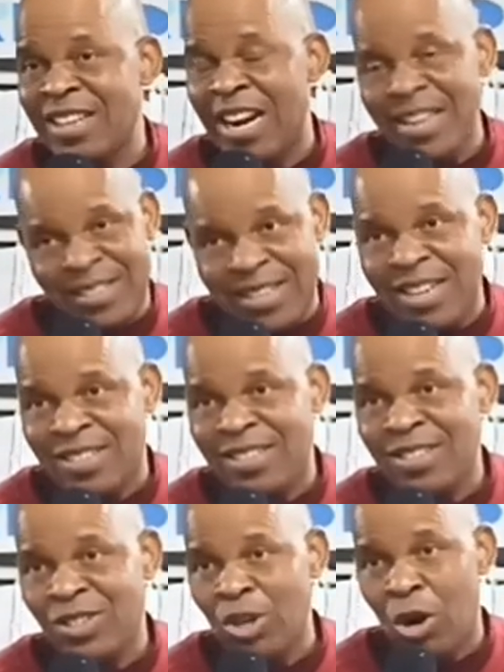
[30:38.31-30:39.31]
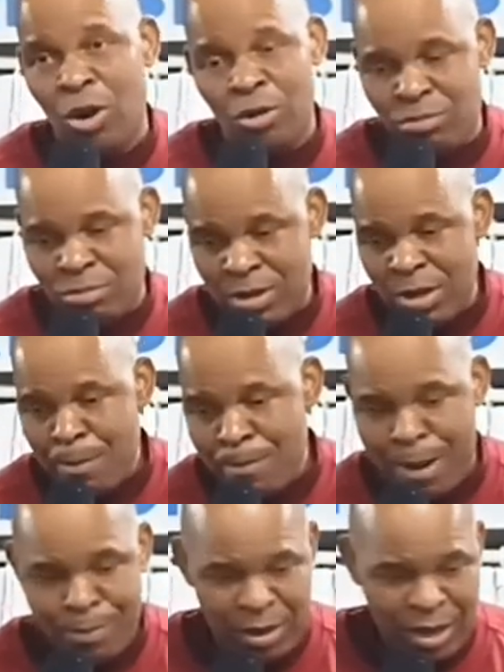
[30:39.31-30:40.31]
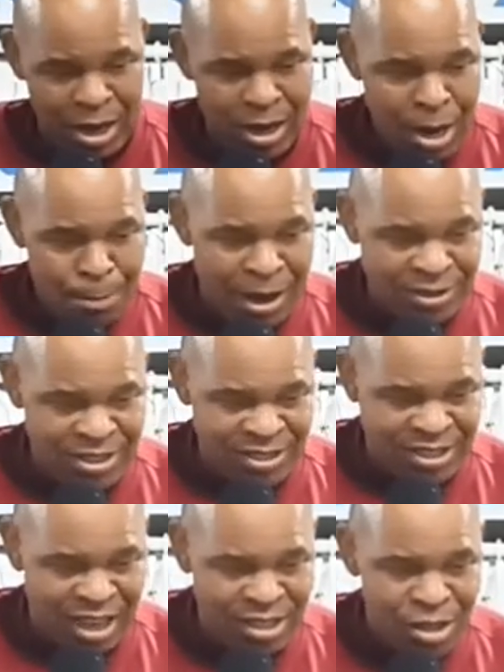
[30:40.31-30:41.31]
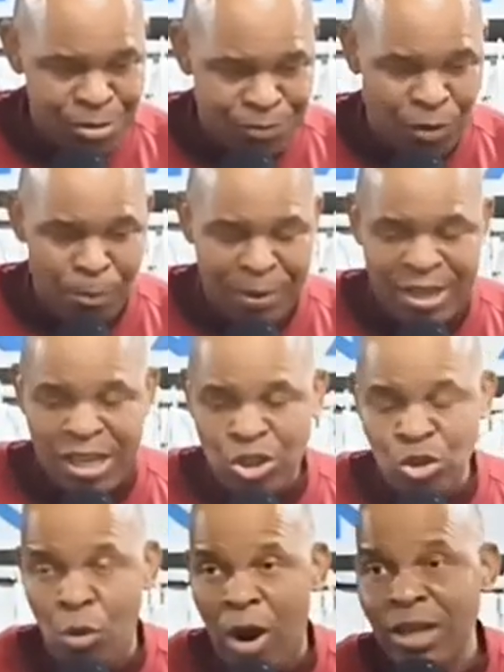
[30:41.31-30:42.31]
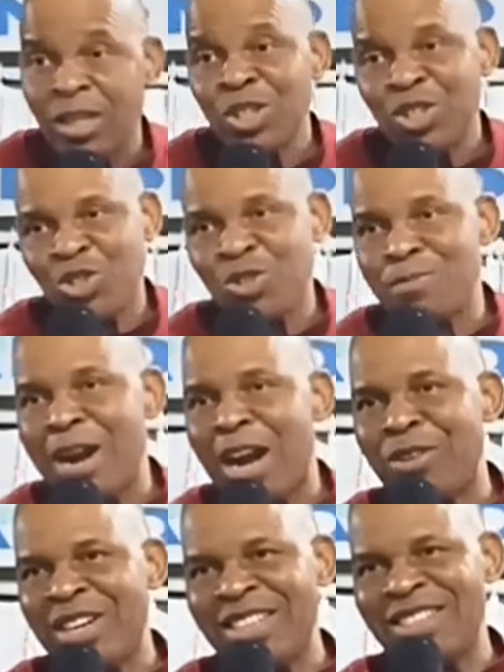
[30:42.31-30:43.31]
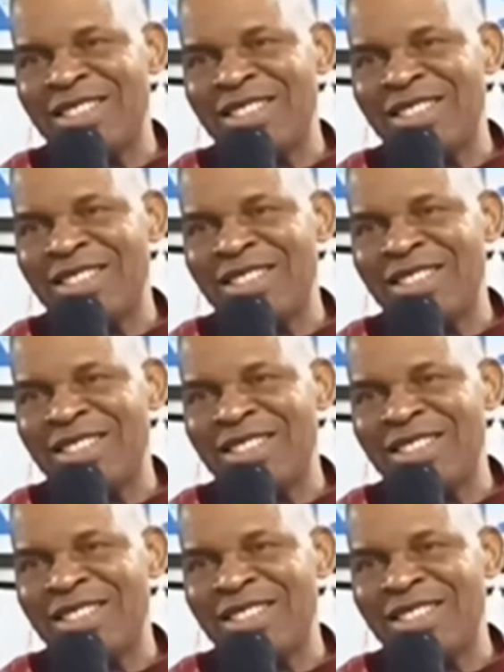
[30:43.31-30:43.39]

That is it. So, my brother, my sister, forbidden to what? To marry.